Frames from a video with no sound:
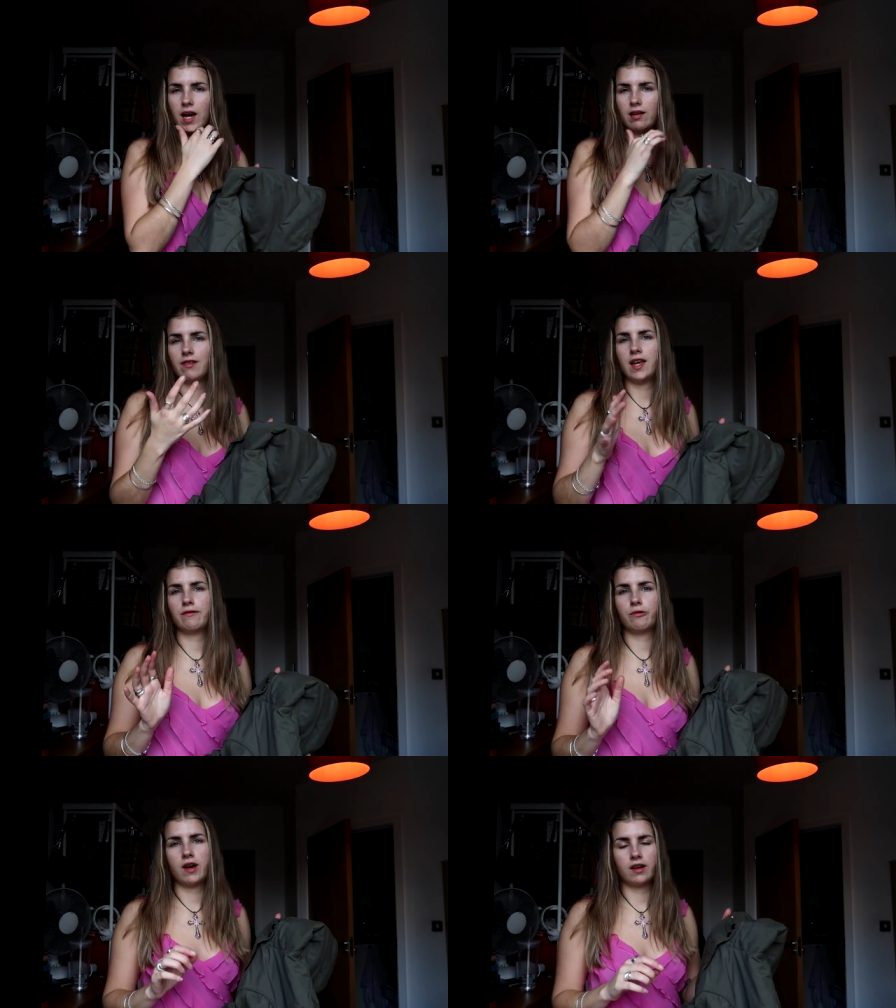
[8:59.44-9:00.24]
wear,
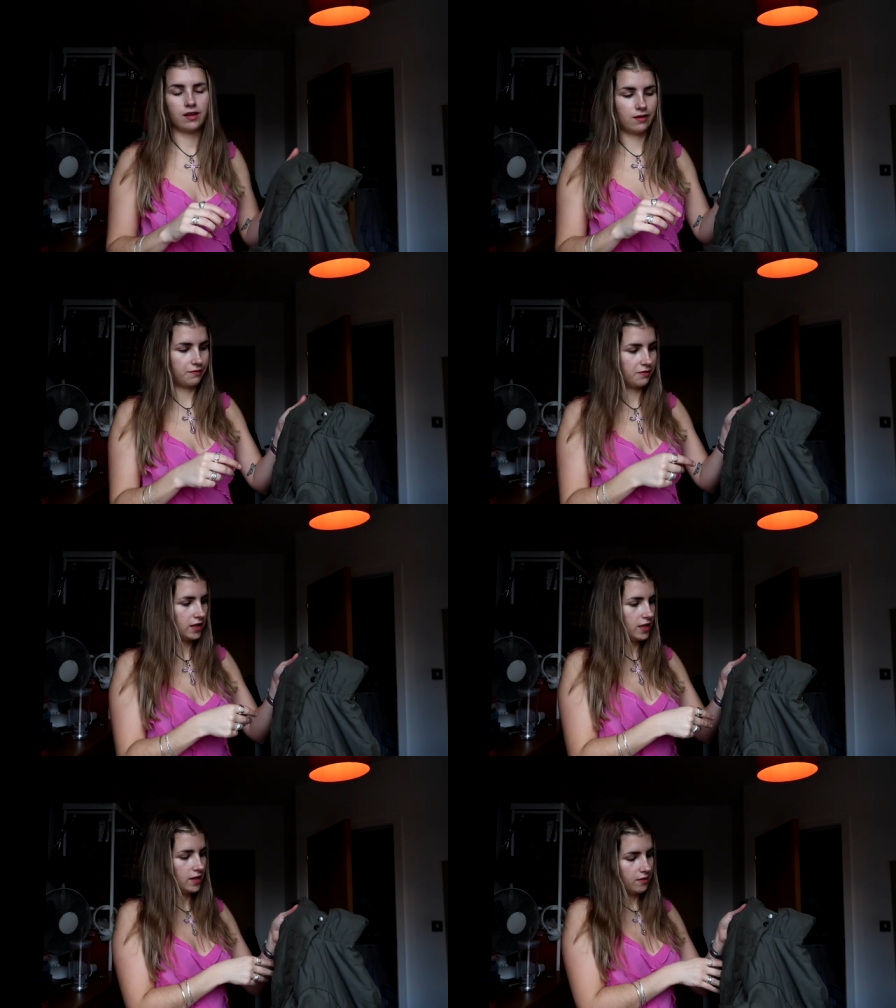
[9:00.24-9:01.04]
rave wear kind of
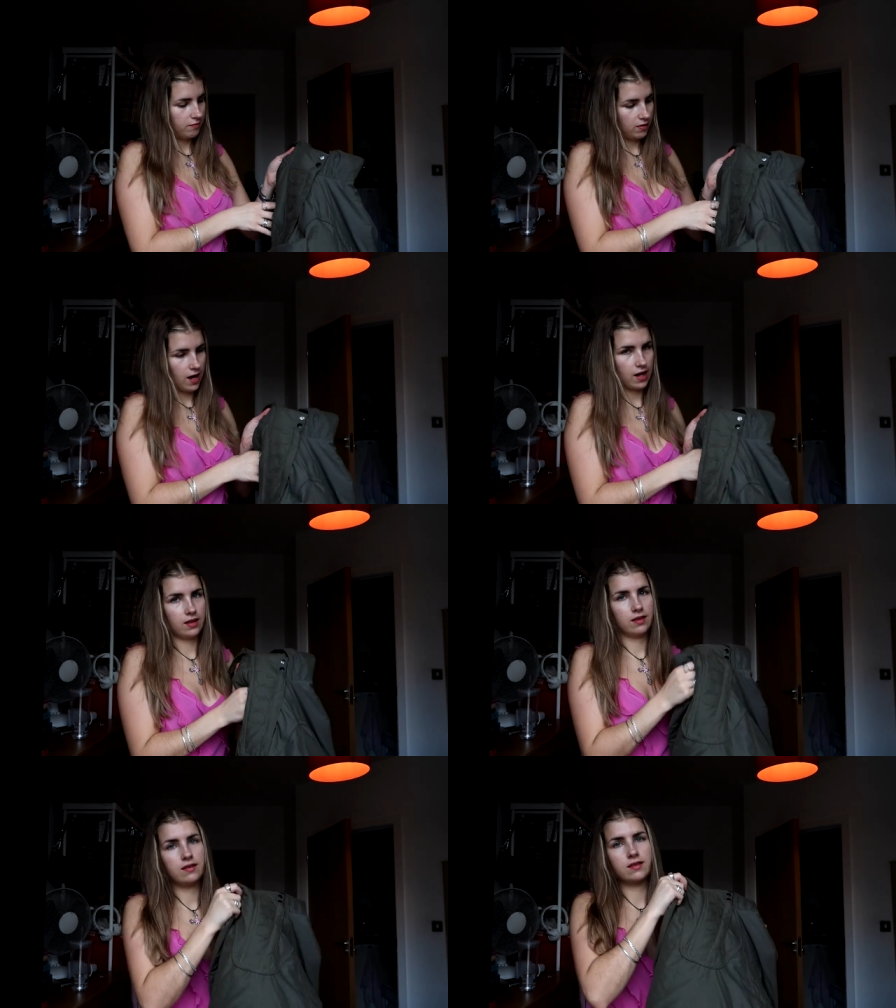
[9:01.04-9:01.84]

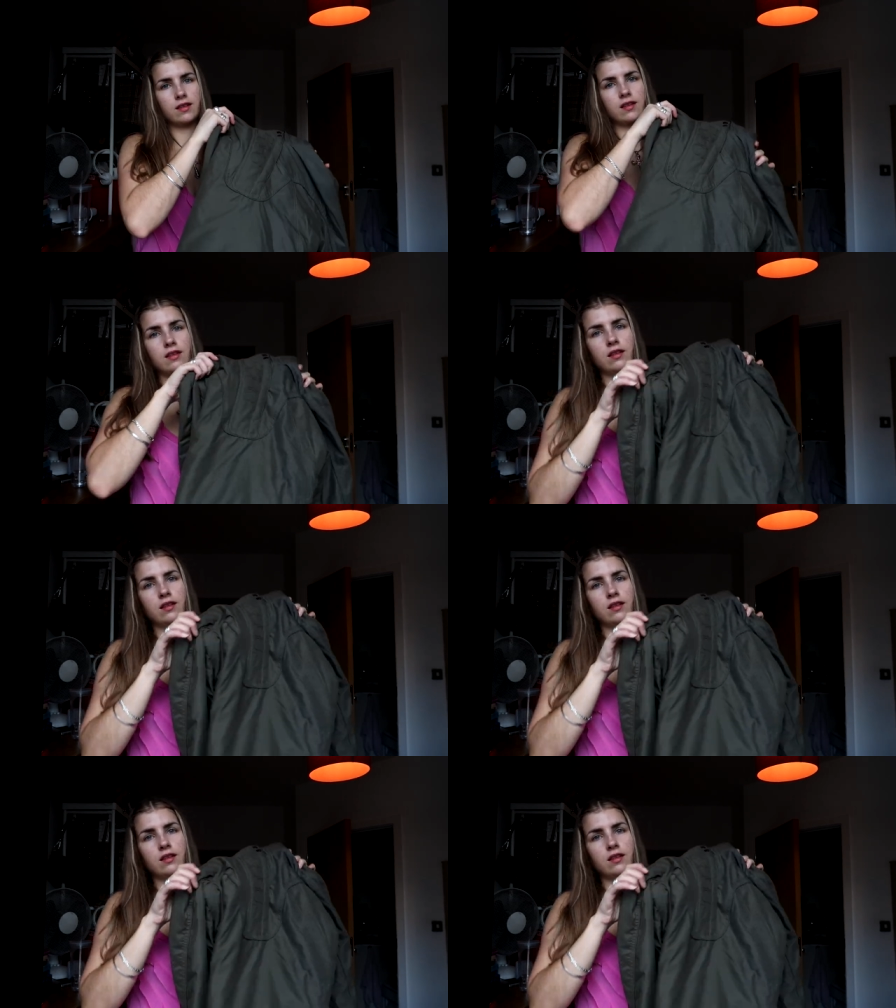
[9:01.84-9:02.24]
brands.